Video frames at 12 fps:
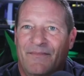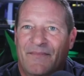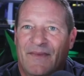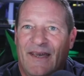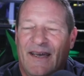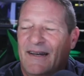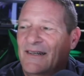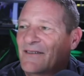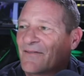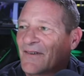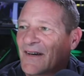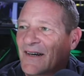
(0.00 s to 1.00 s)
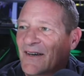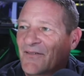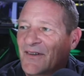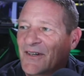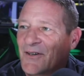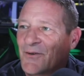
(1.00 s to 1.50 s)
Yeah, I need to find that
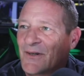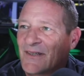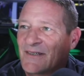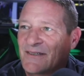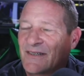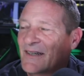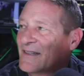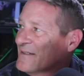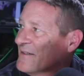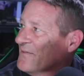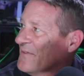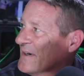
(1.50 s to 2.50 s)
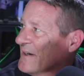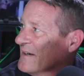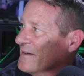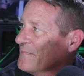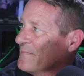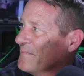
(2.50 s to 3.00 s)
video one of these days of uh,
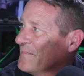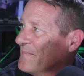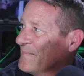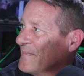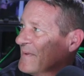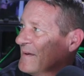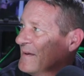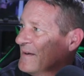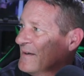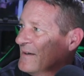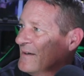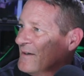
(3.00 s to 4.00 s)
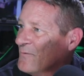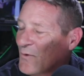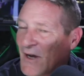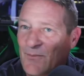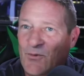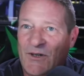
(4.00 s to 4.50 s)

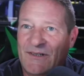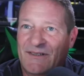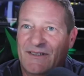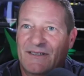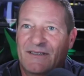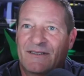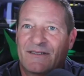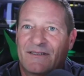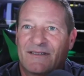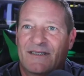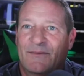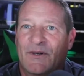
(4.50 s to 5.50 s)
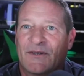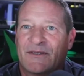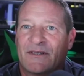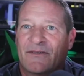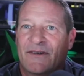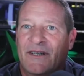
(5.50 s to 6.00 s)
Rob Christian. He
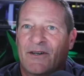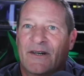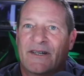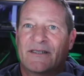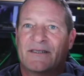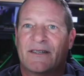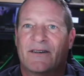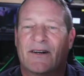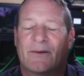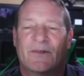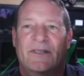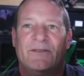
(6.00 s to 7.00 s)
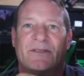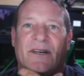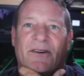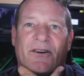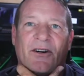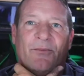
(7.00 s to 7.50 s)
posted a video on Instagram when he was
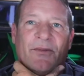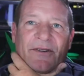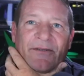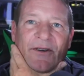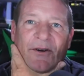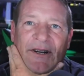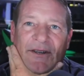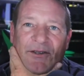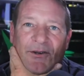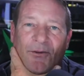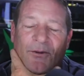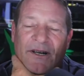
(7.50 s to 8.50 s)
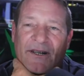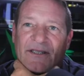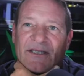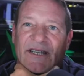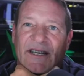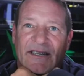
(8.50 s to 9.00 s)
out herping of going out to a water
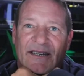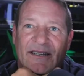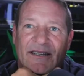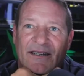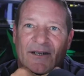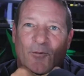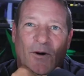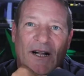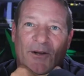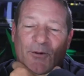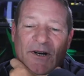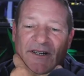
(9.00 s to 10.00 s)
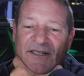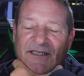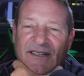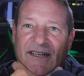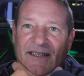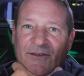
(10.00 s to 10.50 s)
snake, wild water
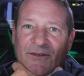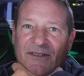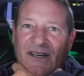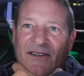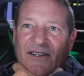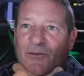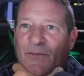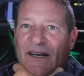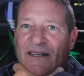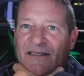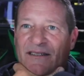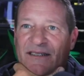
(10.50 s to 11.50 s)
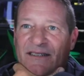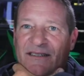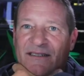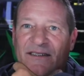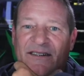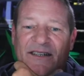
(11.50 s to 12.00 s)
snake that was out there basking in the
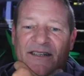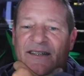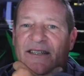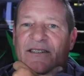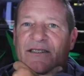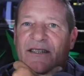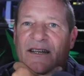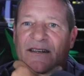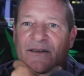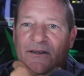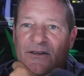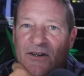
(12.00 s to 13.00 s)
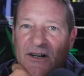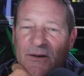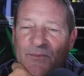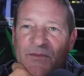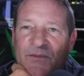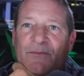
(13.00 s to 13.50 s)
sun, and he just kind of
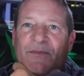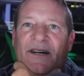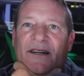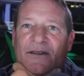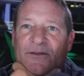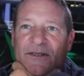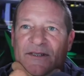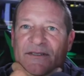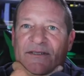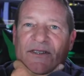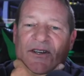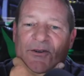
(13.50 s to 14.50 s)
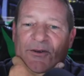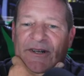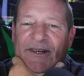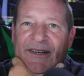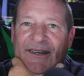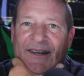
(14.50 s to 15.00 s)
crept up on it really slow and
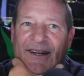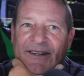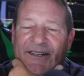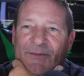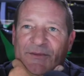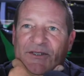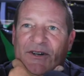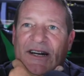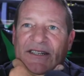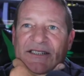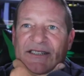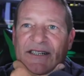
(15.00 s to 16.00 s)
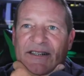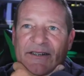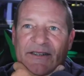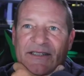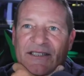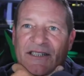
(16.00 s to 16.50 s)
ended up scratching it under
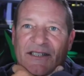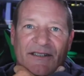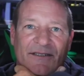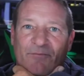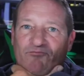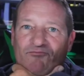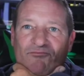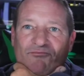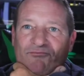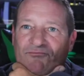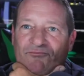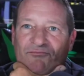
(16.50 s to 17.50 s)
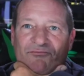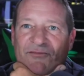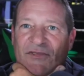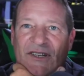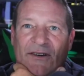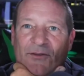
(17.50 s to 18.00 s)
the chin.
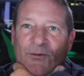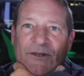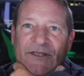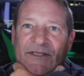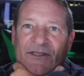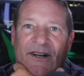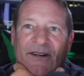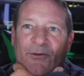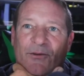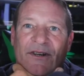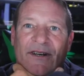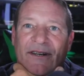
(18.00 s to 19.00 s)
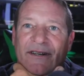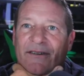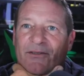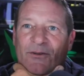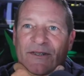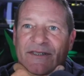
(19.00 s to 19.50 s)
Never once tried to run,
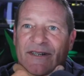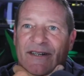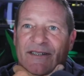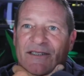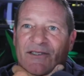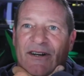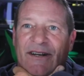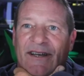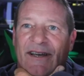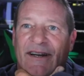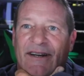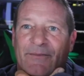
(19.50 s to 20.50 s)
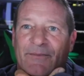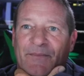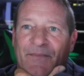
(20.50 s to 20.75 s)
never once tried to strike at him.